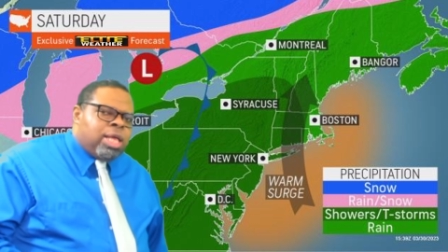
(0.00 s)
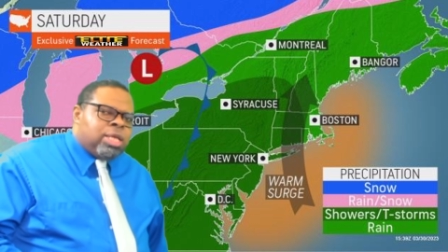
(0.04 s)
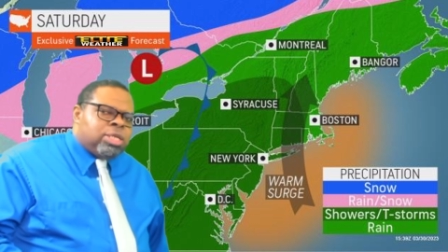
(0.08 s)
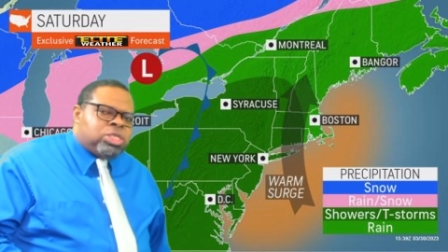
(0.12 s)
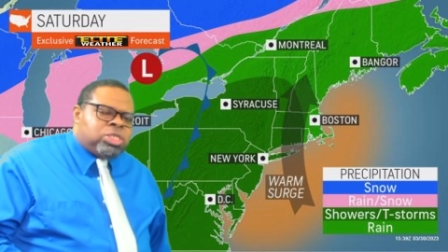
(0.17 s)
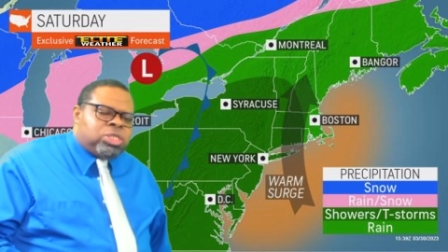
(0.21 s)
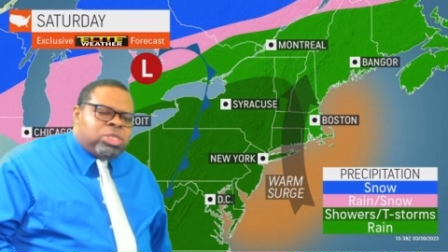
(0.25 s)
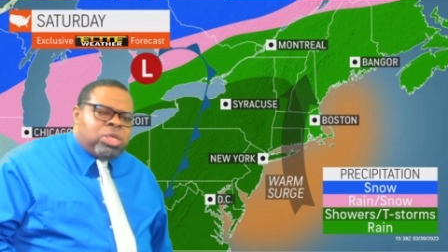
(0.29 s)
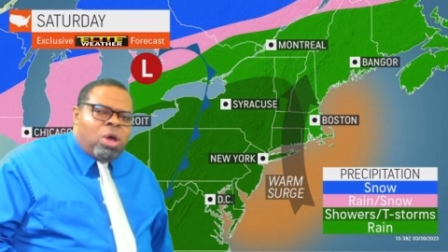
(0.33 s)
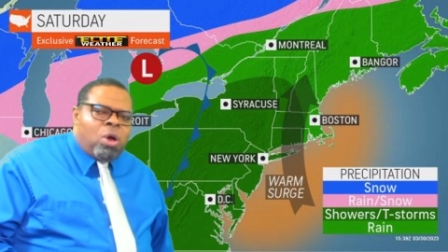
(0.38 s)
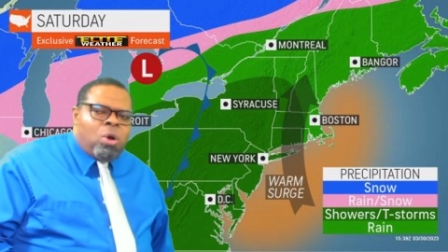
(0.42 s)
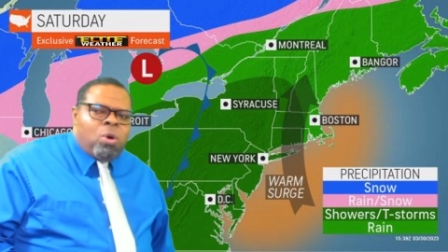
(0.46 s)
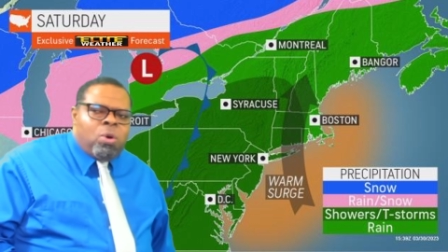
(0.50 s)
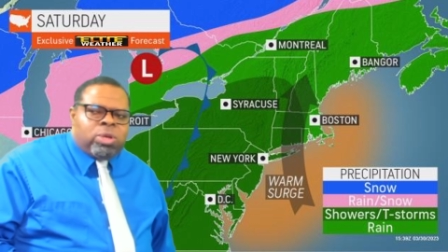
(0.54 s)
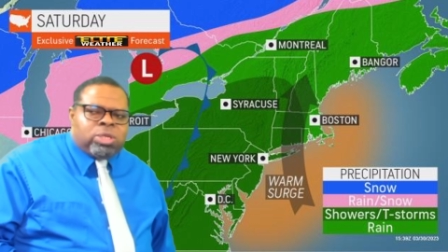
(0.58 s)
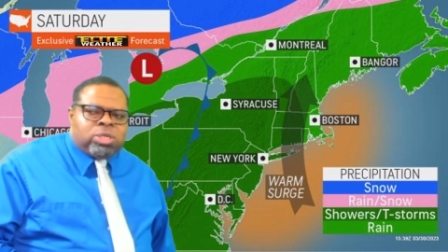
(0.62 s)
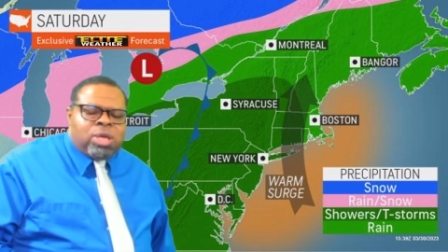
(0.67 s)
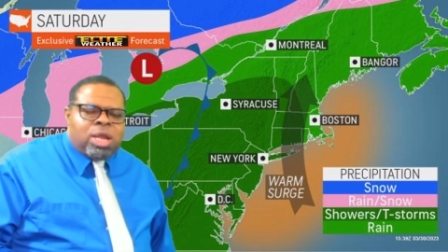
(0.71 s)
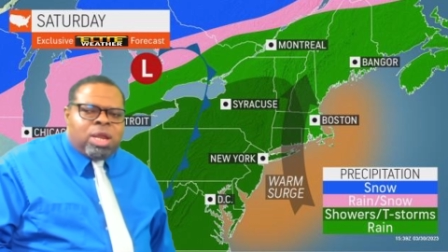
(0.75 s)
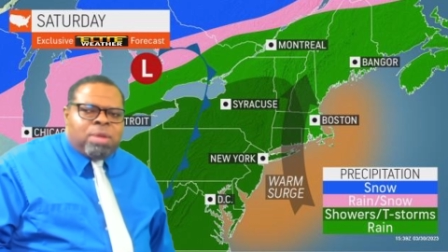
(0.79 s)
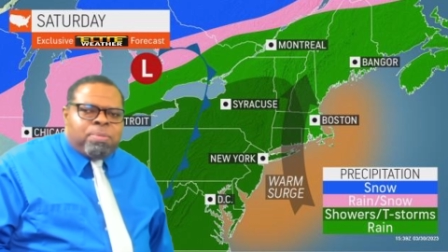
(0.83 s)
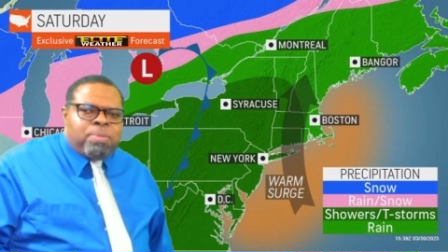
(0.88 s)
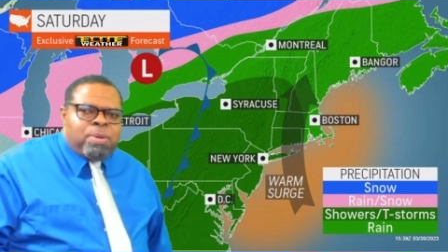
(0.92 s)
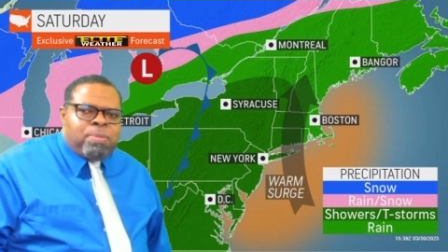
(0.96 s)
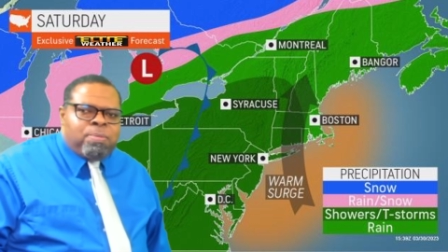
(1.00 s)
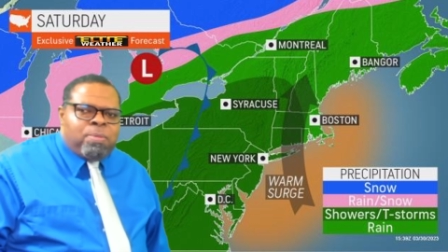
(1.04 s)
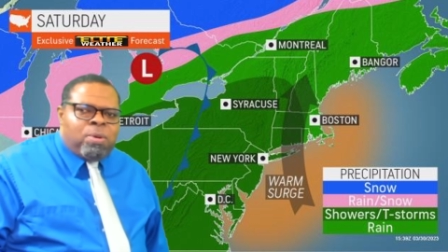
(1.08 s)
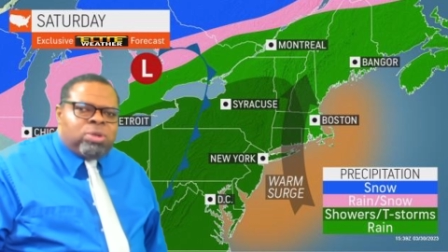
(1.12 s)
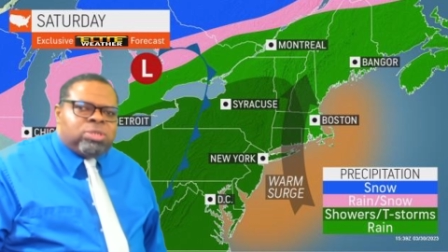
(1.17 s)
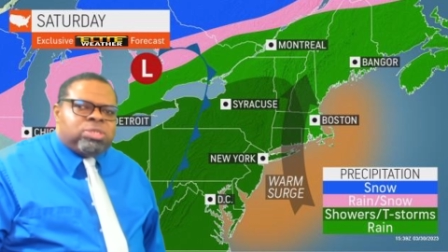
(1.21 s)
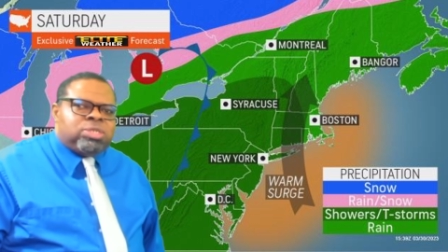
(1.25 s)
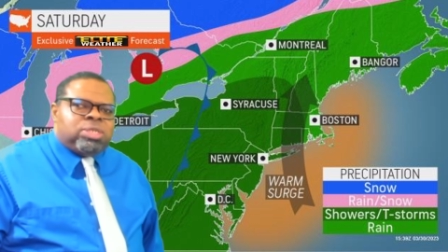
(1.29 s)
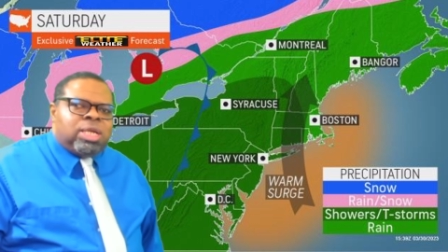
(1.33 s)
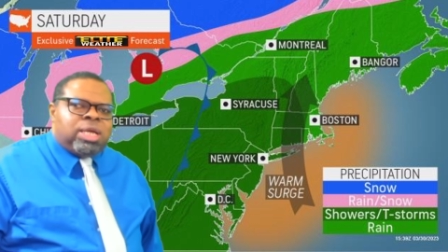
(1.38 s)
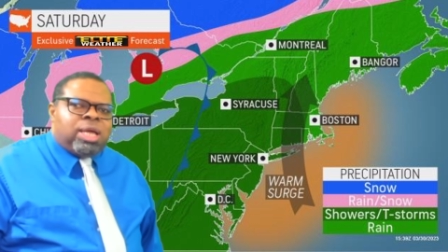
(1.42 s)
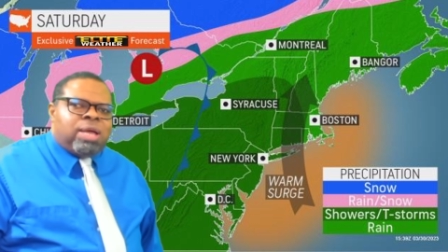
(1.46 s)
Snow is going to be
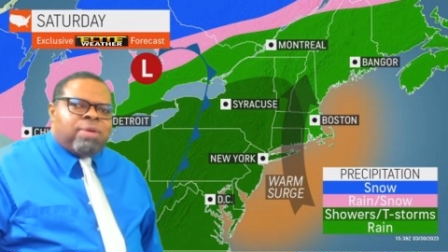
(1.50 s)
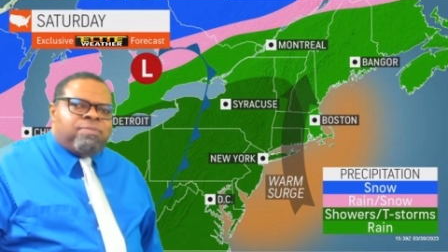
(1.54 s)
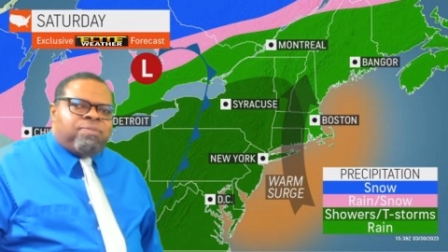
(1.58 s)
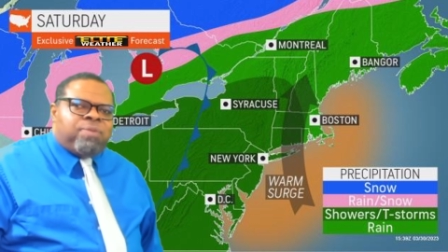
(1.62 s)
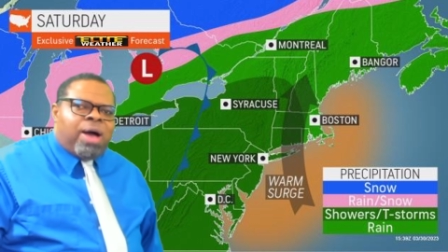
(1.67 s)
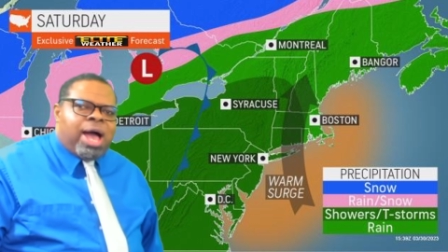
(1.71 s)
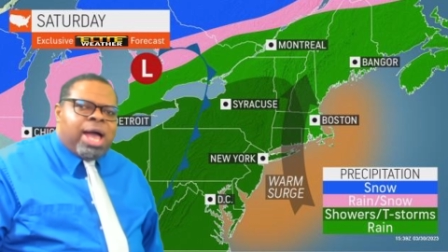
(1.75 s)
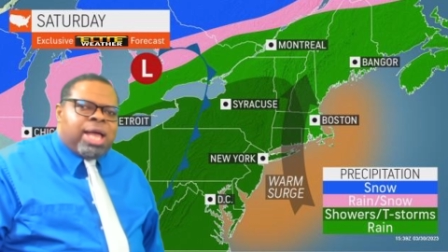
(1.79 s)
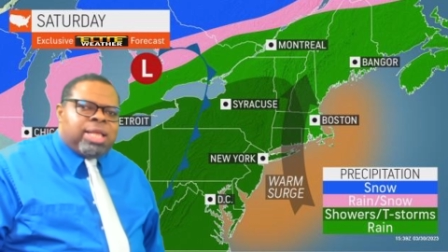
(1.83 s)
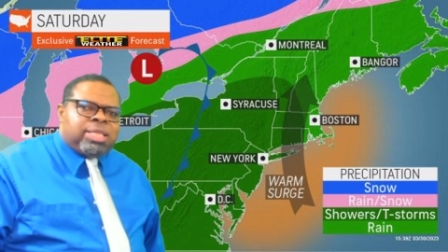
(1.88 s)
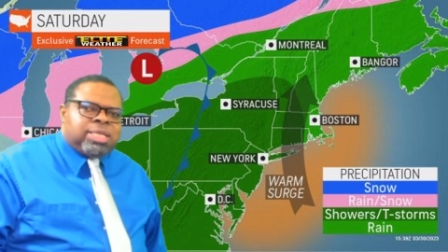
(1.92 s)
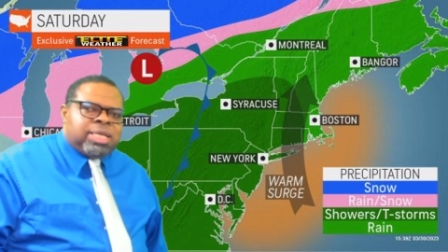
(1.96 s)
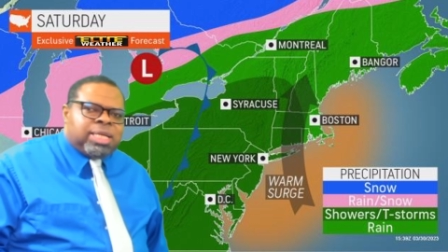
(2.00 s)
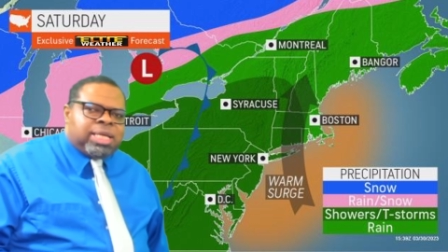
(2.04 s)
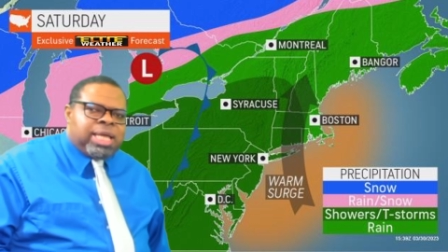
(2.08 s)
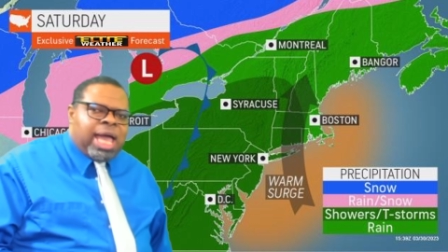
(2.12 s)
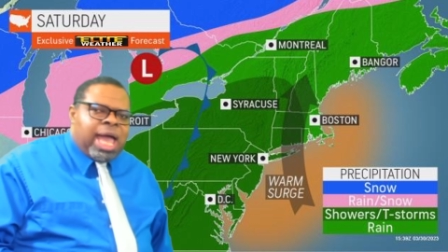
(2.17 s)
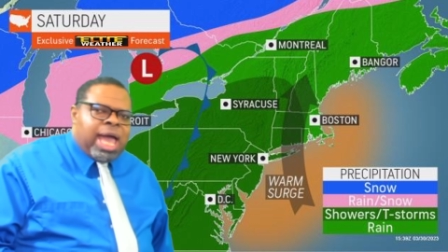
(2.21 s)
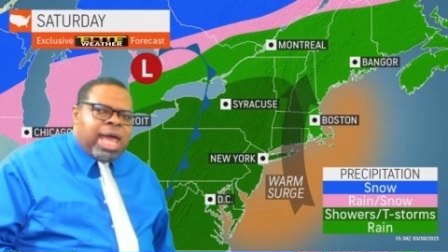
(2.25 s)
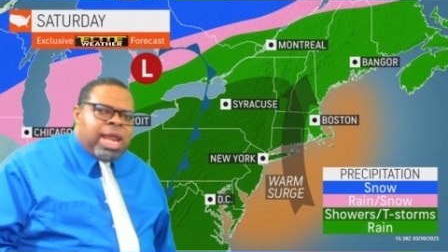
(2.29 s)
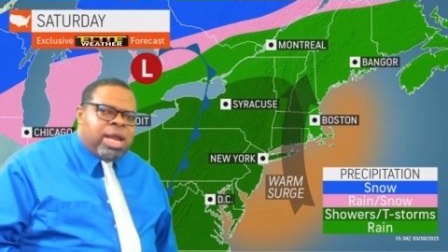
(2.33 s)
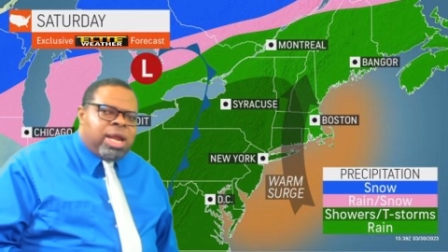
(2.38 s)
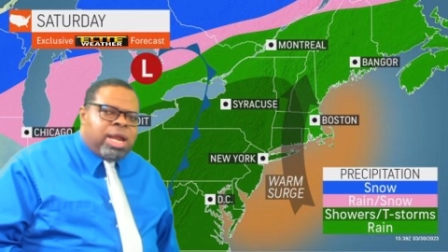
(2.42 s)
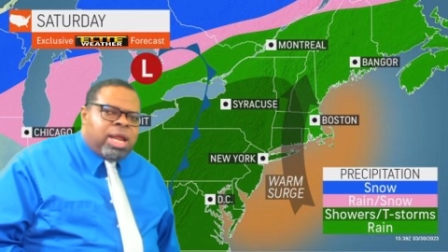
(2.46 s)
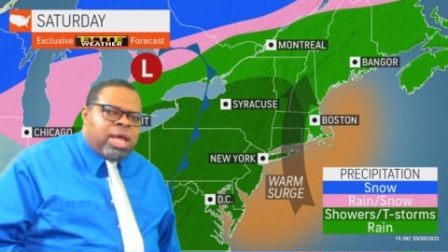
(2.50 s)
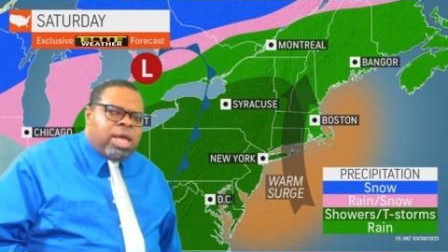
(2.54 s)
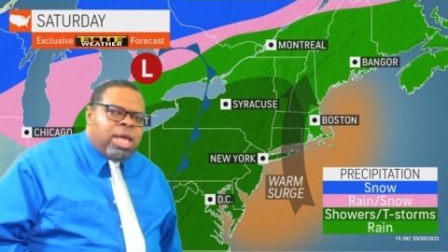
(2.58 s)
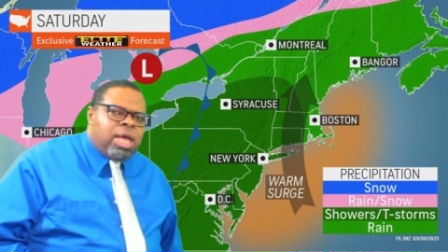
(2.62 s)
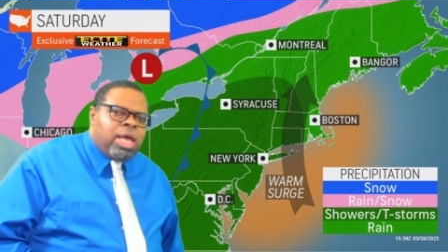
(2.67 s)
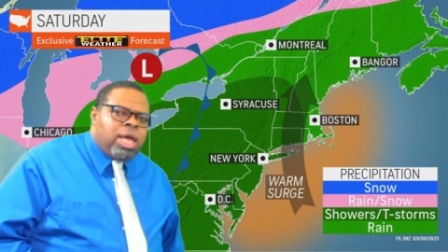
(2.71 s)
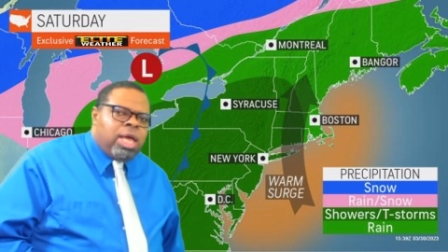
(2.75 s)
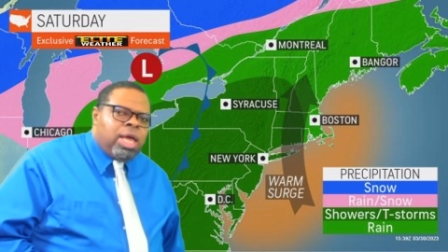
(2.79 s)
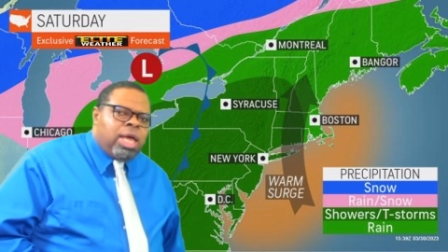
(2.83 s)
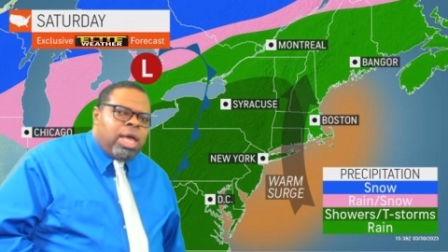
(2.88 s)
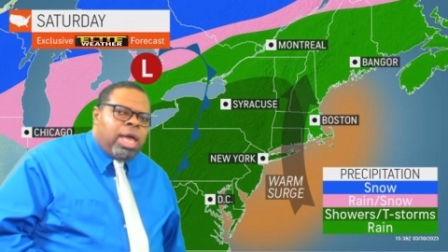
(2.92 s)
mostly confined to Canada